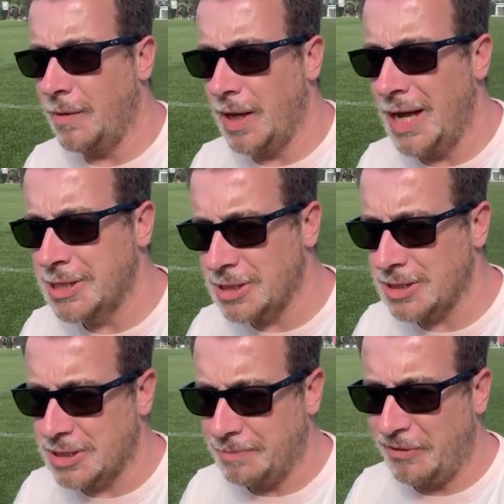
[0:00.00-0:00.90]
It is,
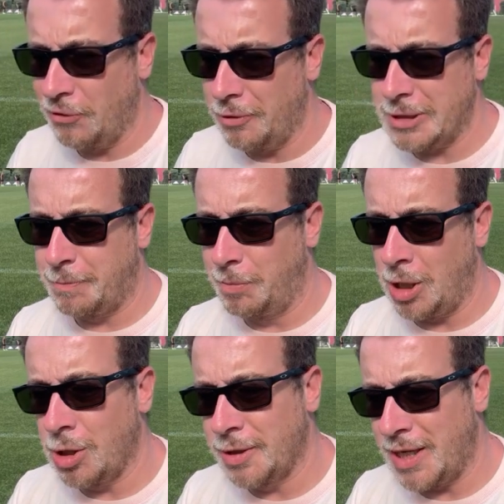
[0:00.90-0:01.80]
as I said before, it's a
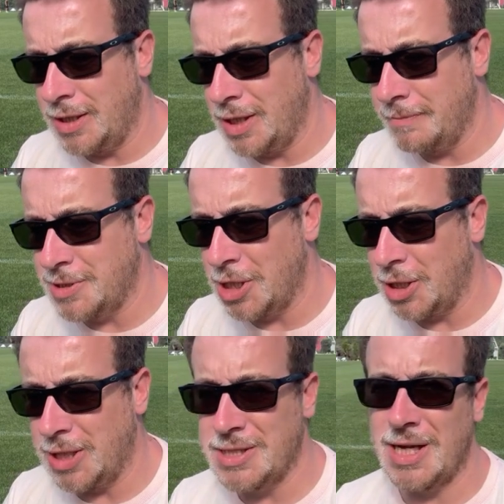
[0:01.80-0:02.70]
public holiday in
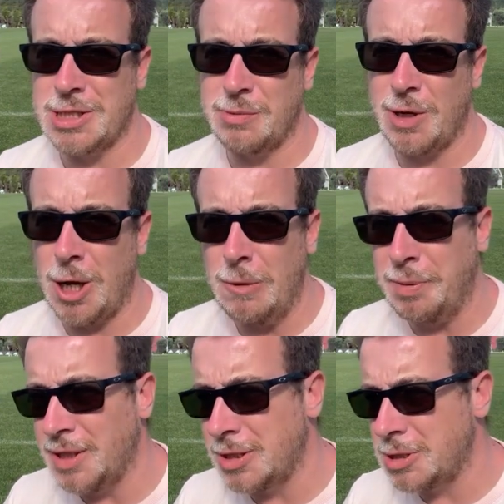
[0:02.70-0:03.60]
Turkey today, so we're
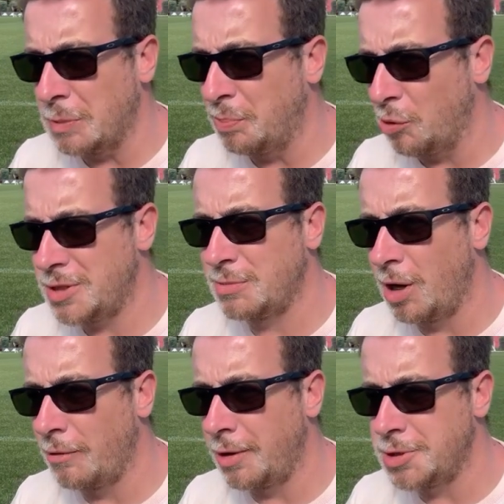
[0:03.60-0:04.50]
hoping that at some point
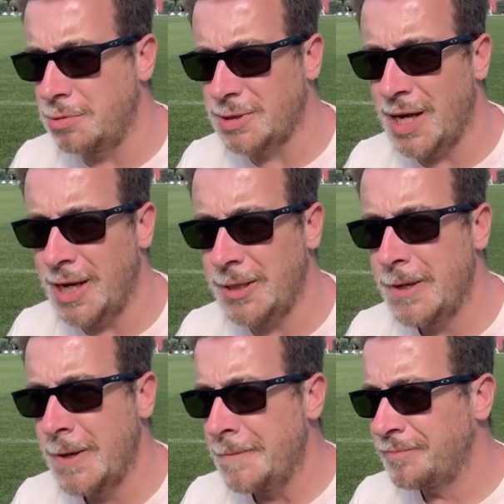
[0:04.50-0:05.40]
tomorrow, Tuesday,
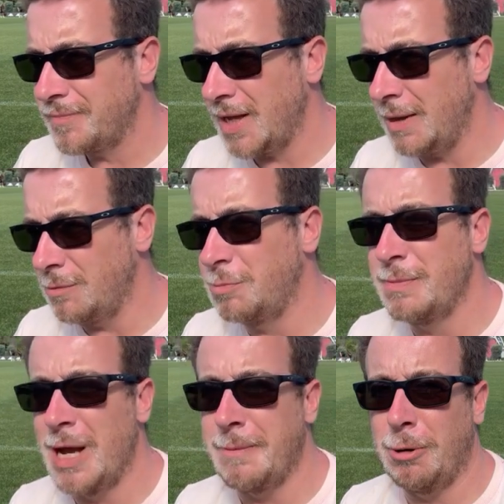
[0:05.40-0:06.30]
it will
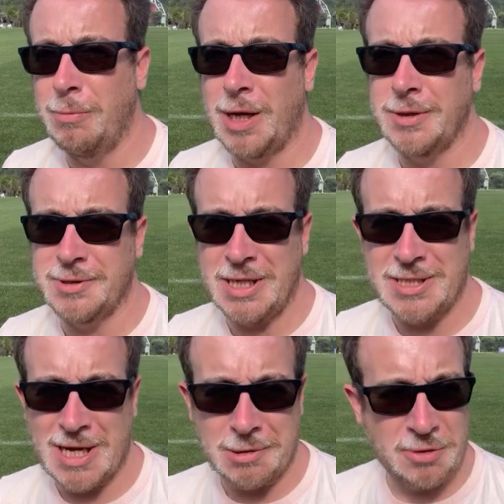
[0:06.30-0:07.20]
be made public, and
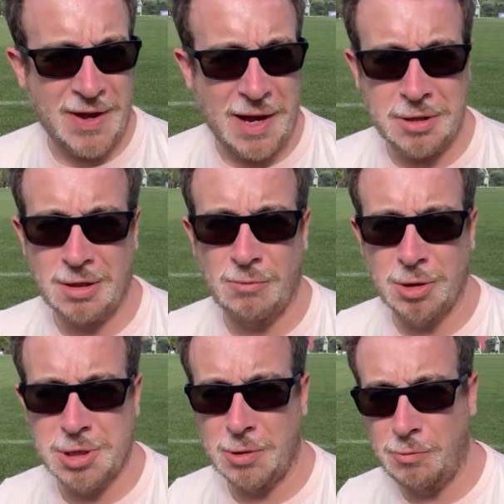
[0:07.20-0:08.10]
details of how you can
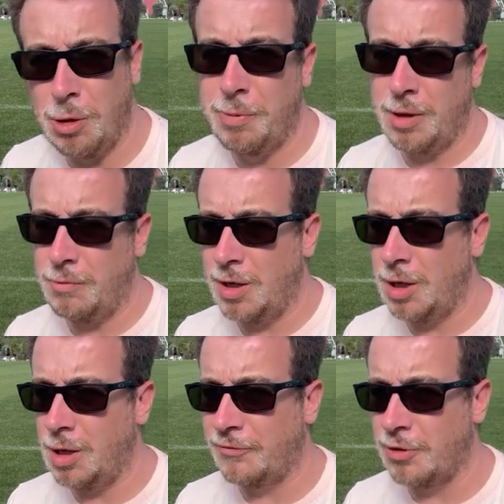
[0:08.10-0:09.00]
watch it will be,
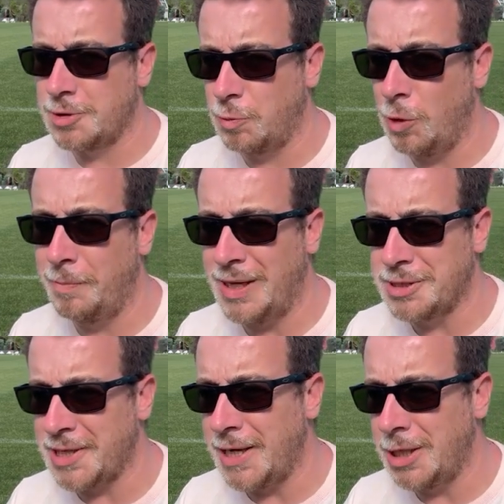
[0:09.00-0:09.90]
of course, we'll be in
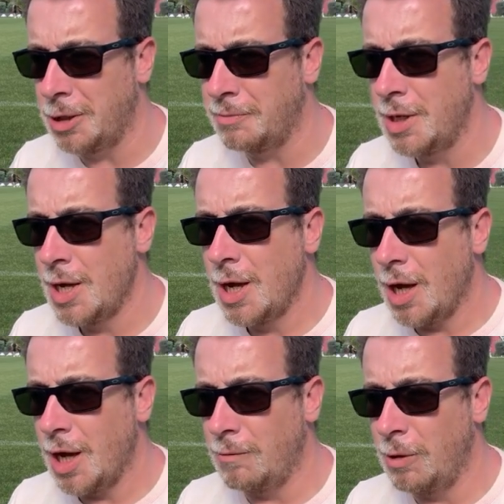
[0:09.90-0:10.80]
the stadium.
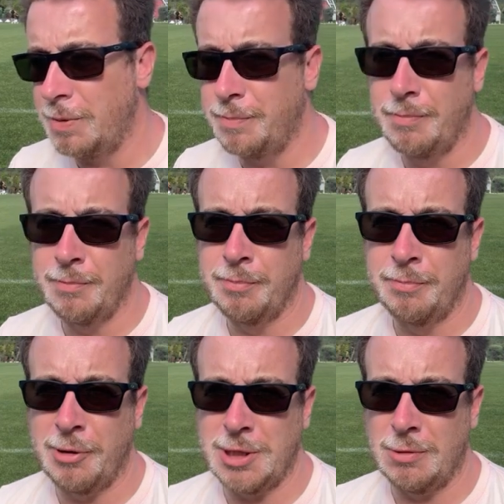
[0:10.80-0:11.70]
We'll be
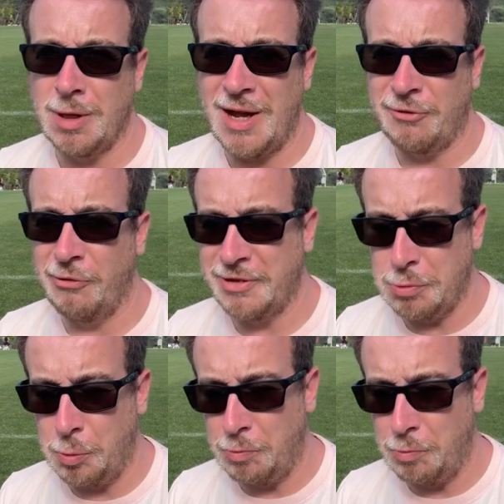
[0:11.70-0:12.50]
bringing you live coverage.